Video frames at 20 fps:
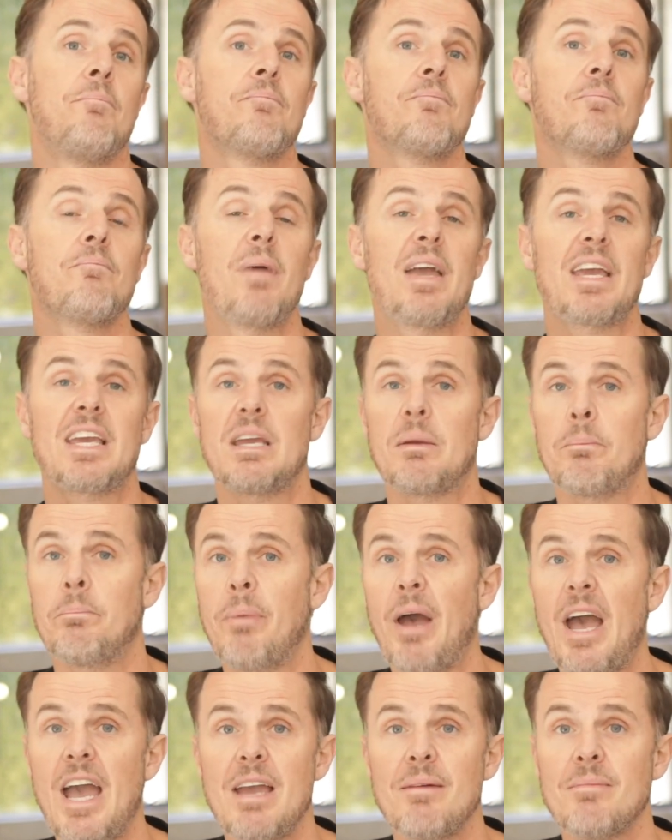making
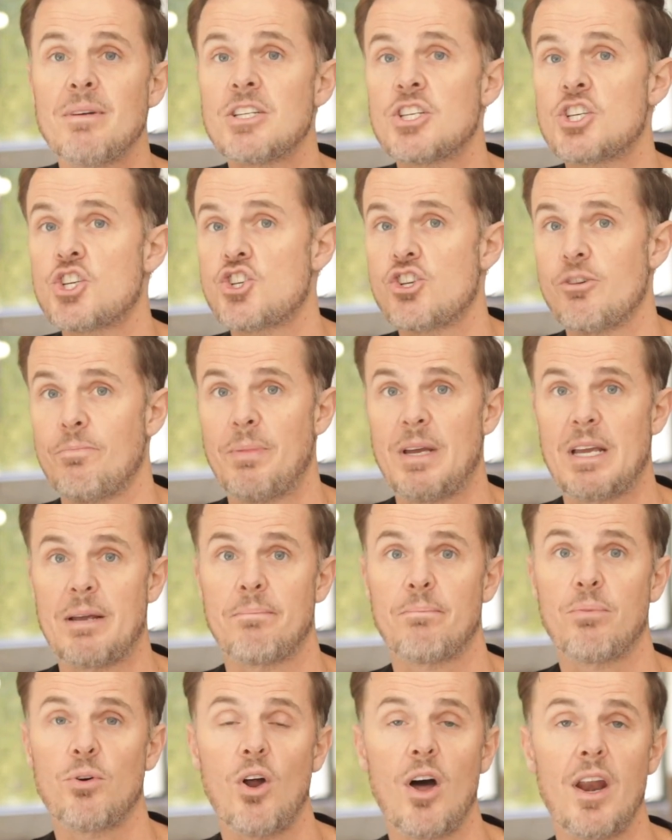payments, shipping
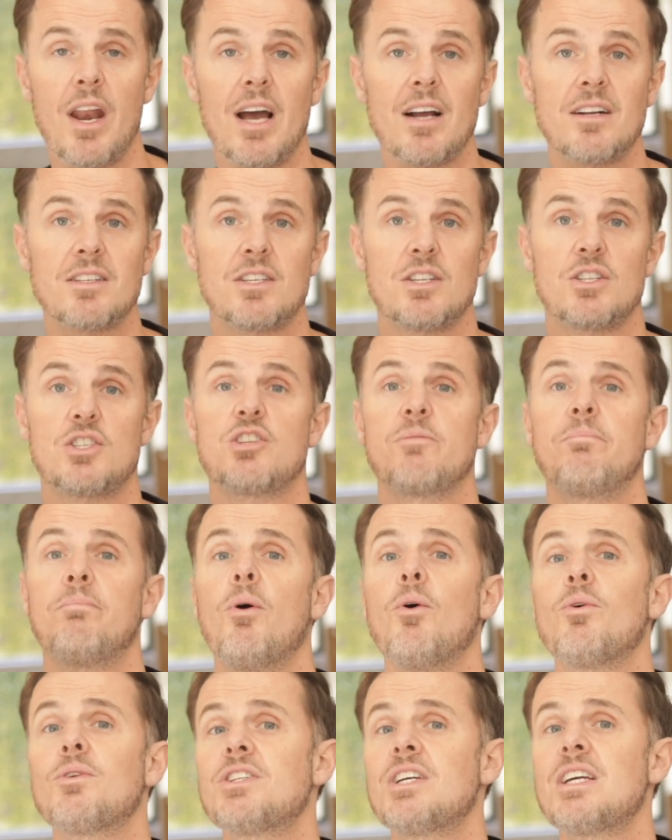products, and
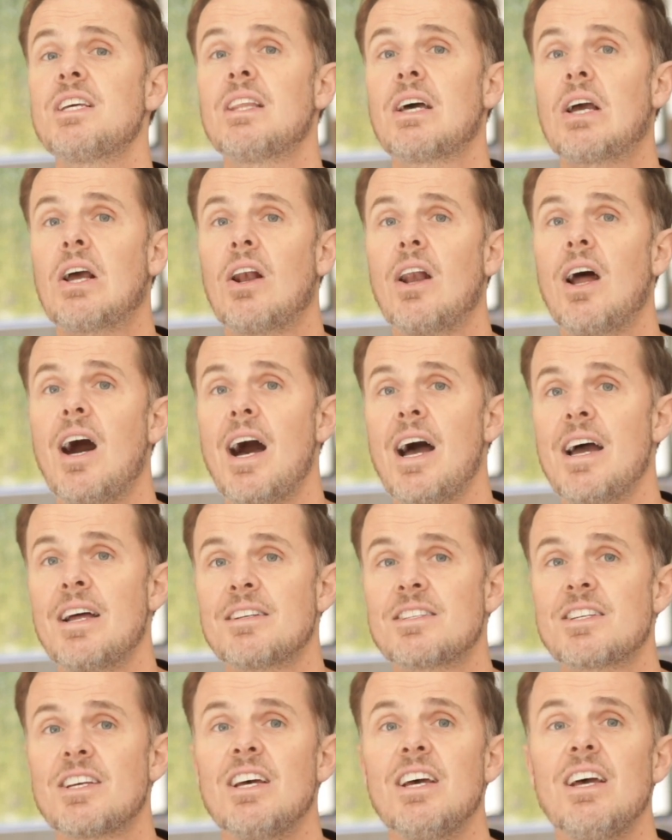supporting the
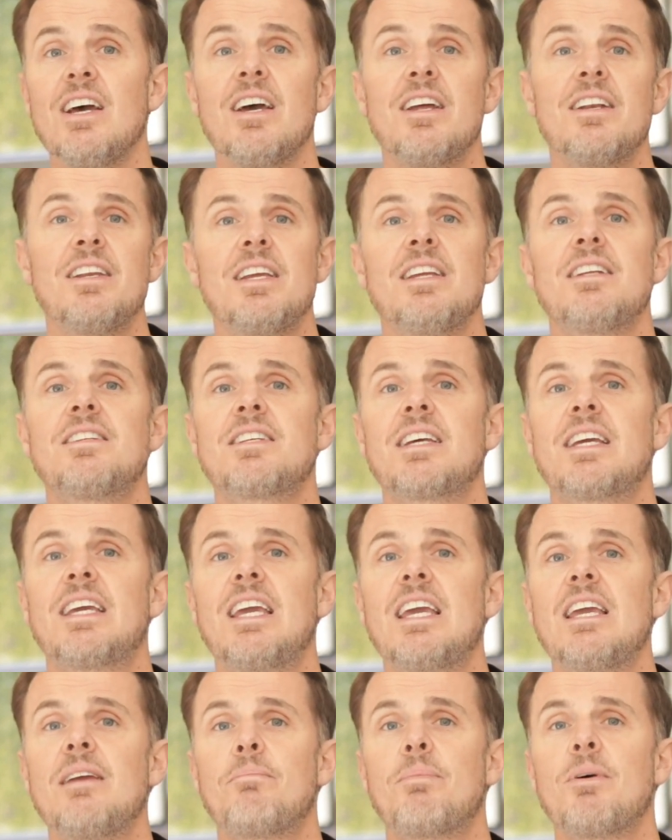client need to
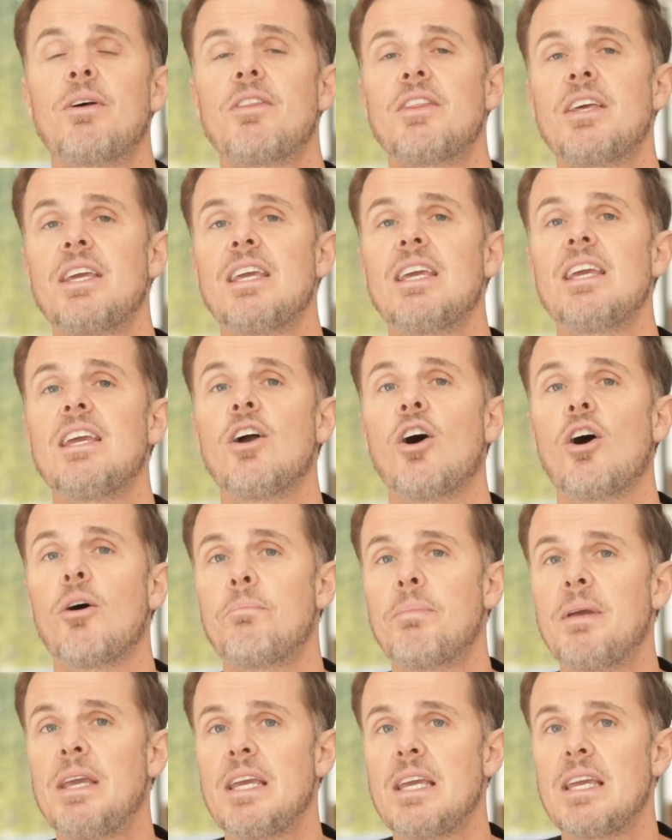keep the
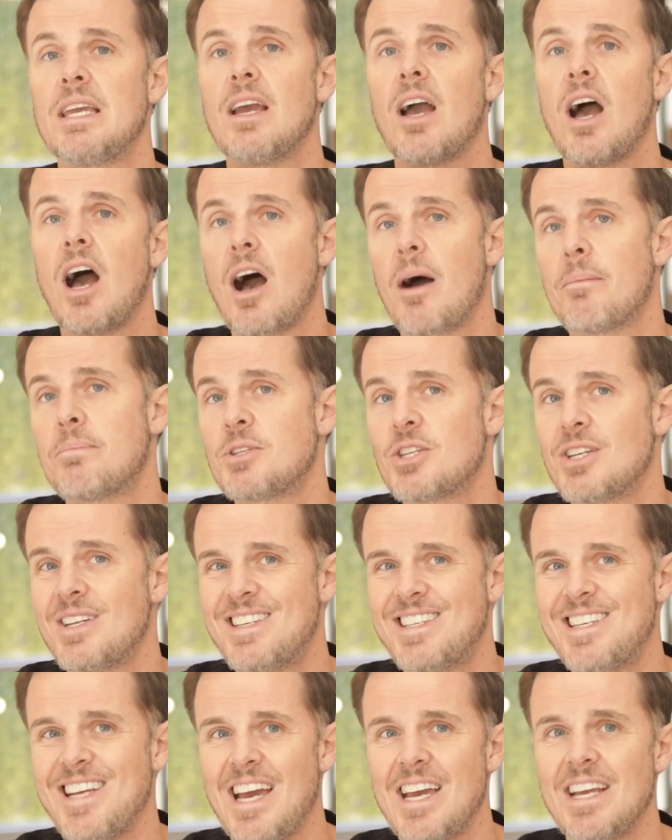ERP up to
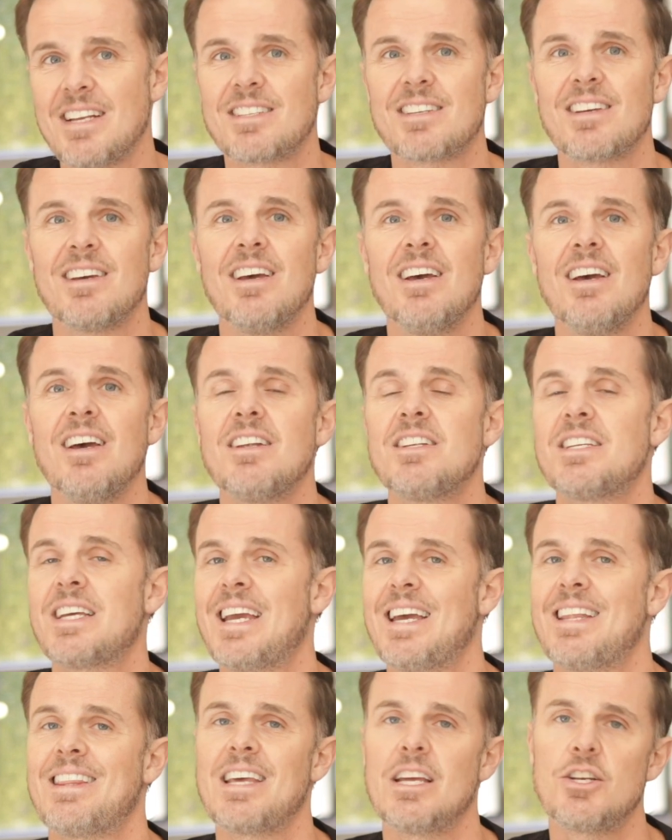date to
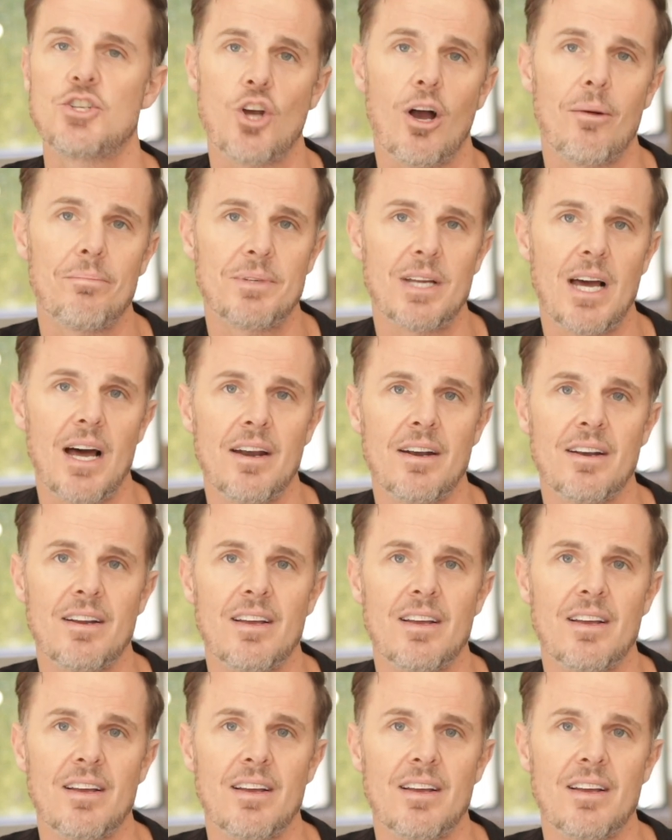get their job done.